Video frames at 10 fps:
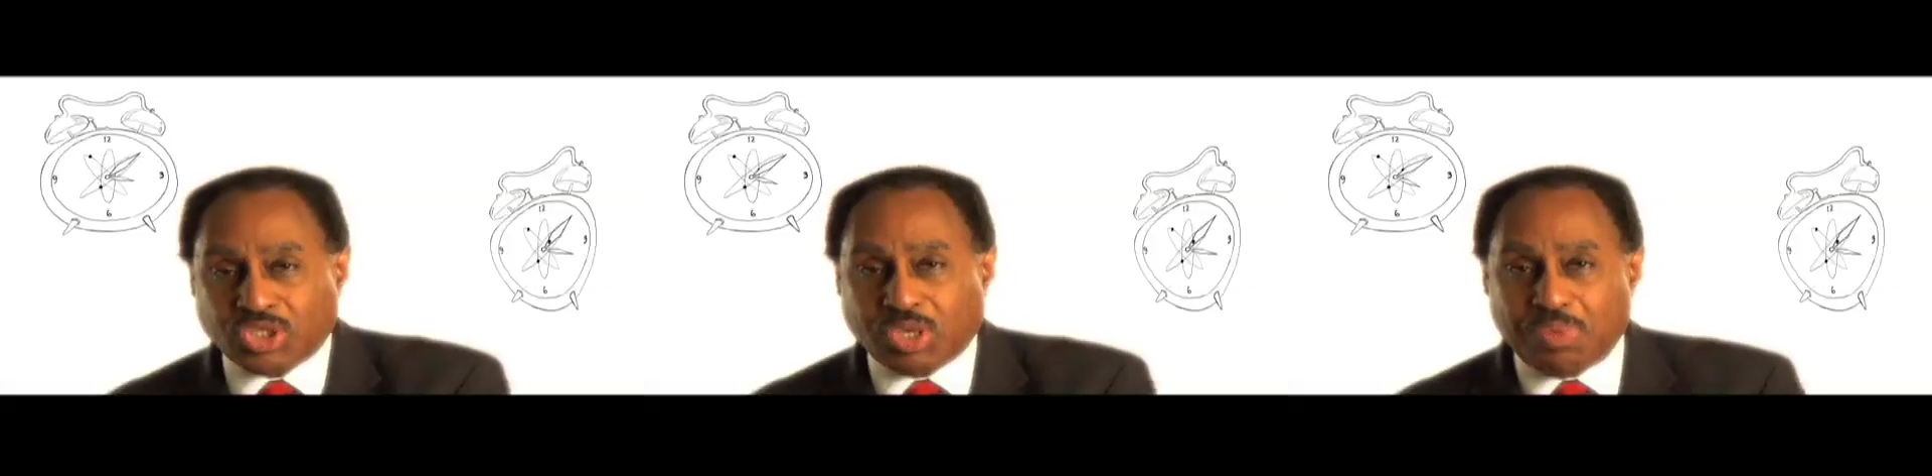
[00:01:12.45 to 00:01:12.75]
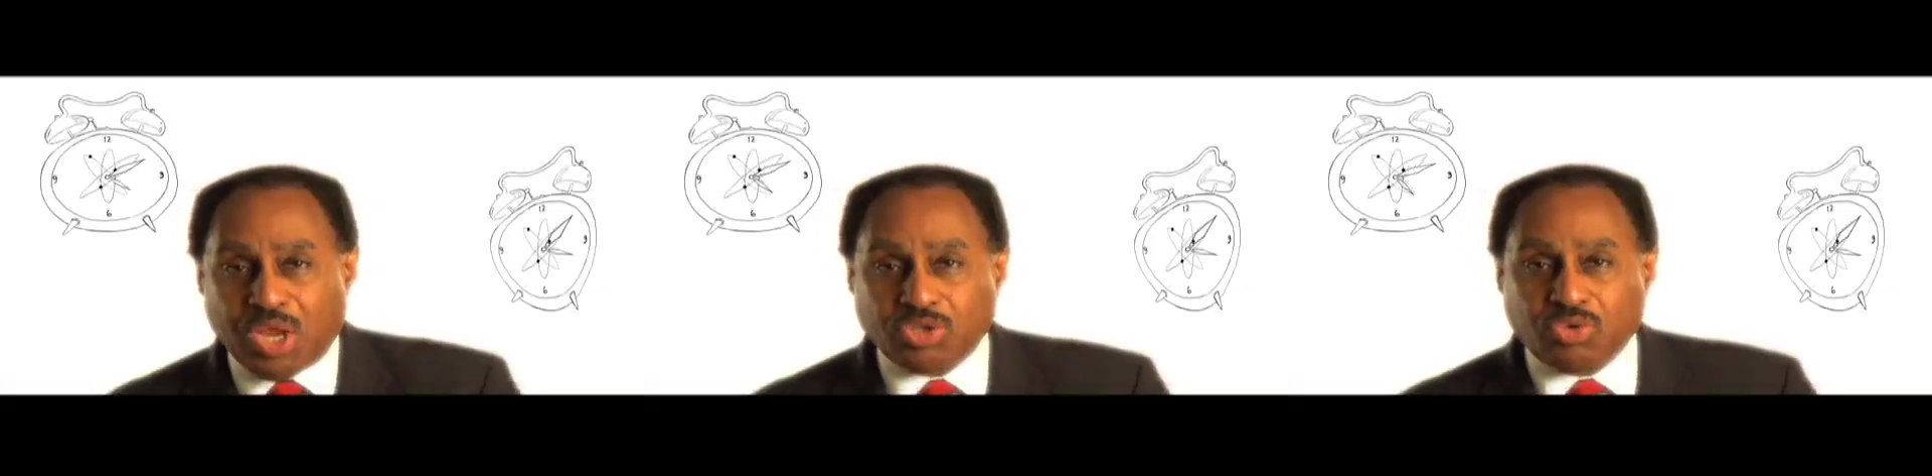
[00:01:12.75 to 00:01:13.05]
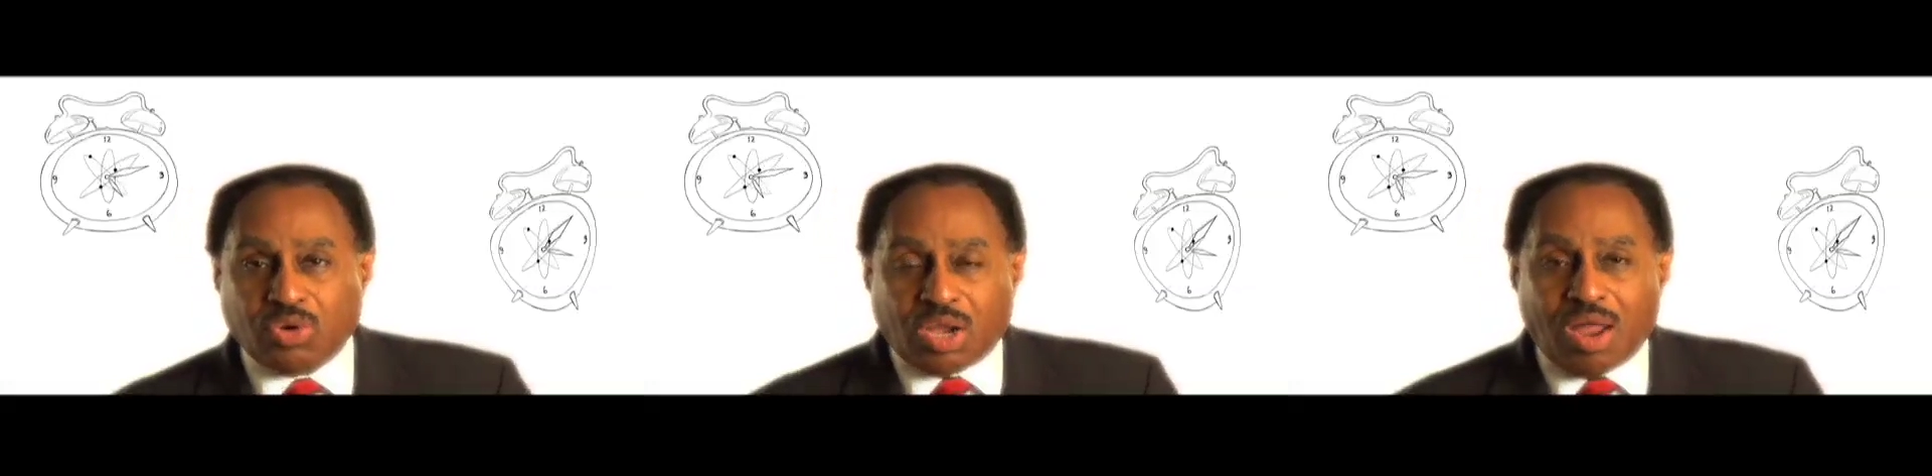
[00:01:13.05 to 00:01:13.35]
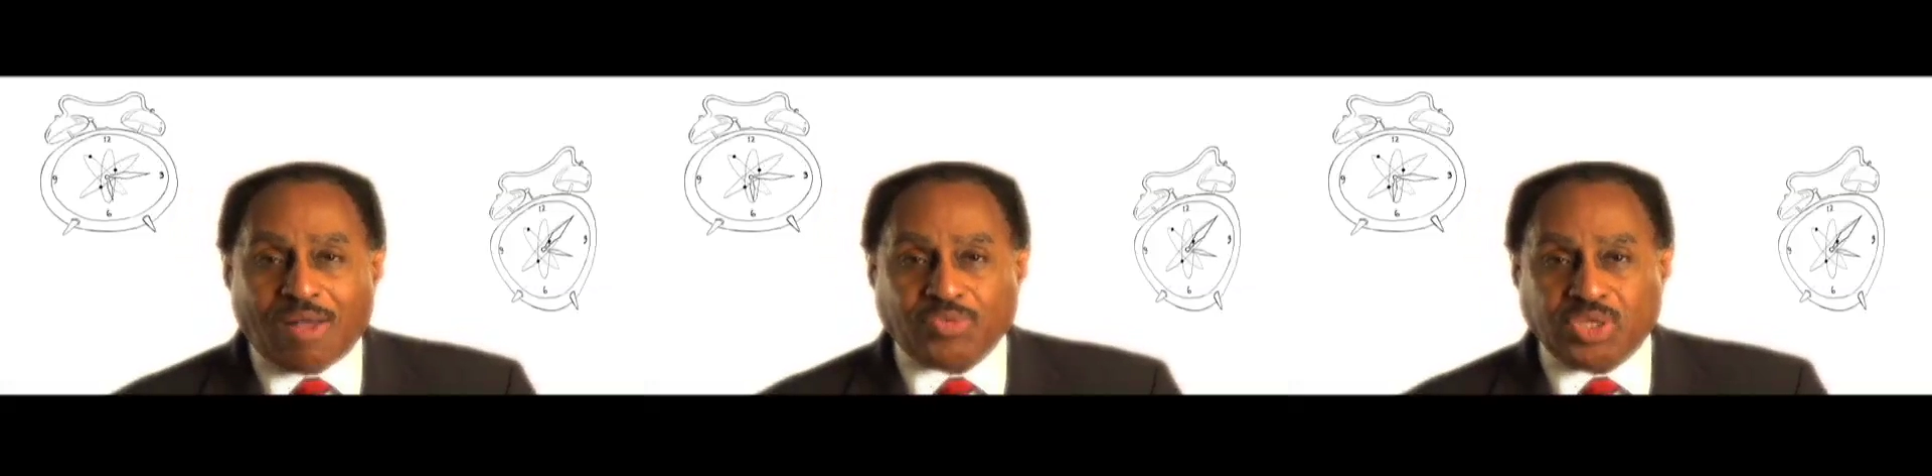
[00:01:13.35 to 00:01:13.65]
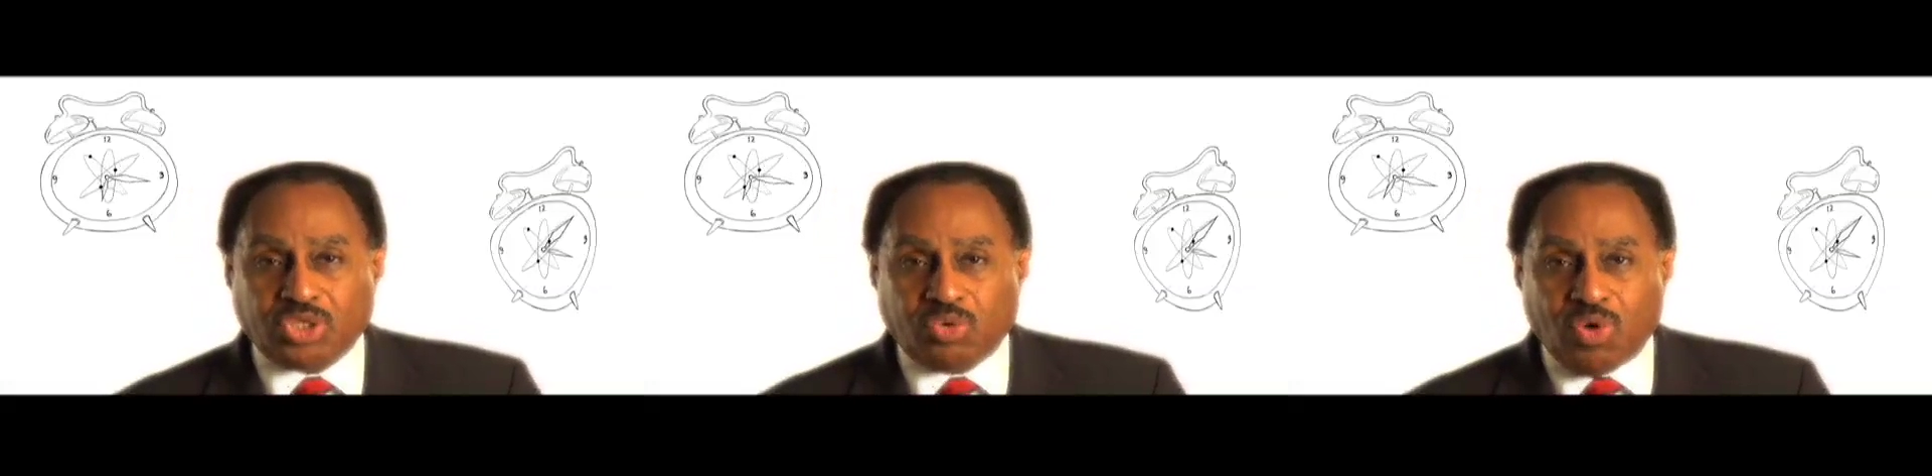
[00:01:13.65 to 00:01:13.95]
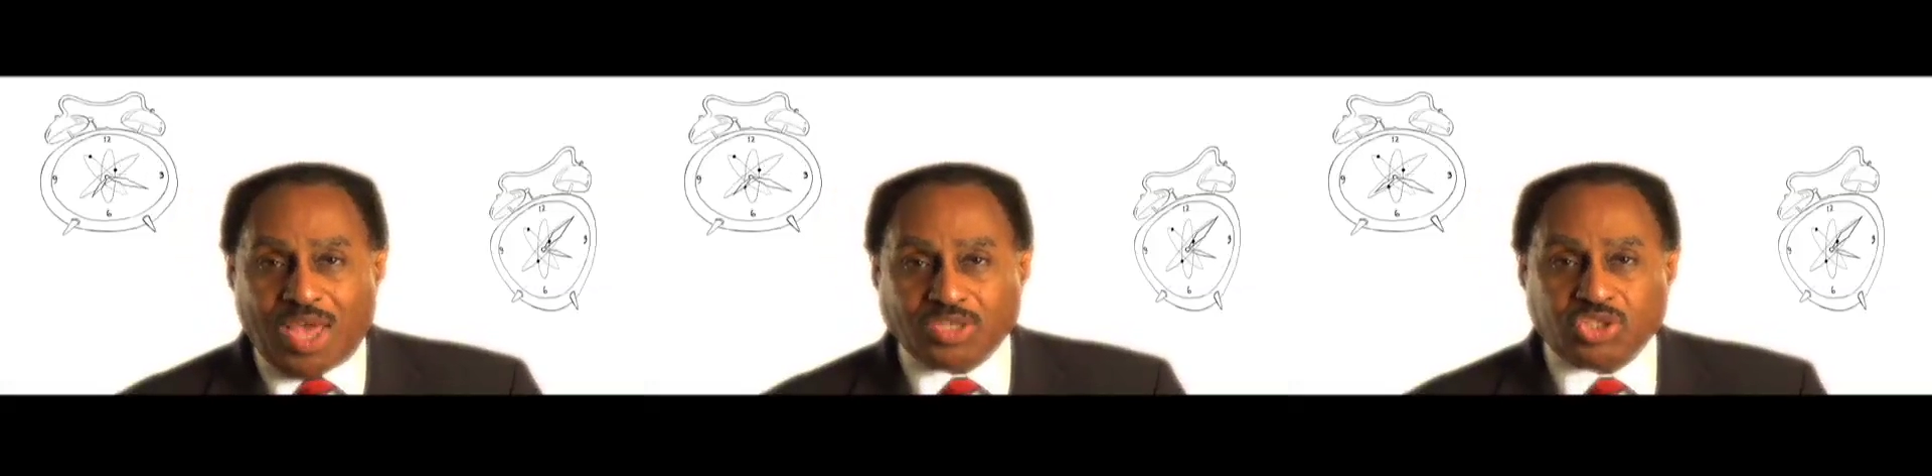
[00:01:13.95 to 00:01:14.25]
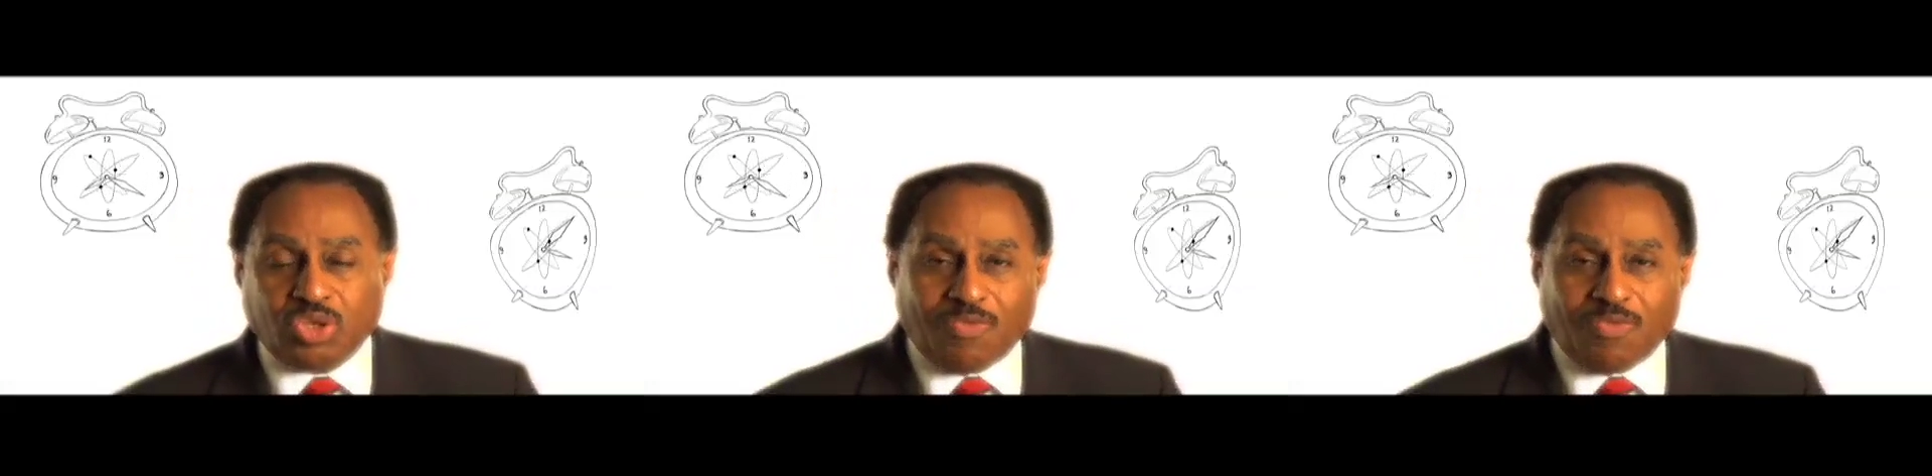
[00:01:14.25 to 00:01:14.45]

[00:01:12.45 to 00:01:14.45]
as compared to a clock that's at rest.